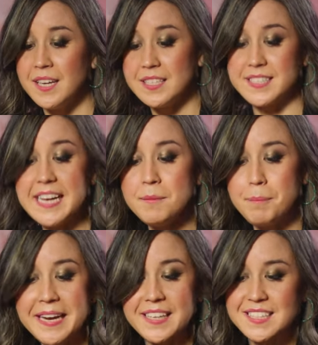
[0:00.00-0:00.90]
send
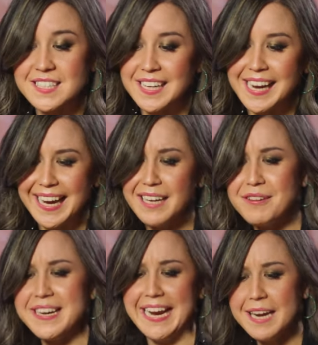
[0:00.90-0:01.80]
pics,
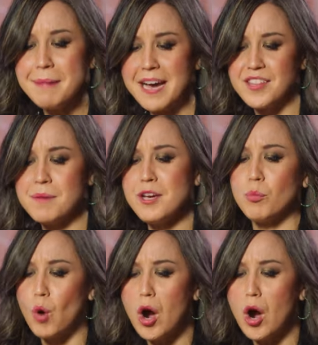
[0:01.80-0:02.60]
even email them at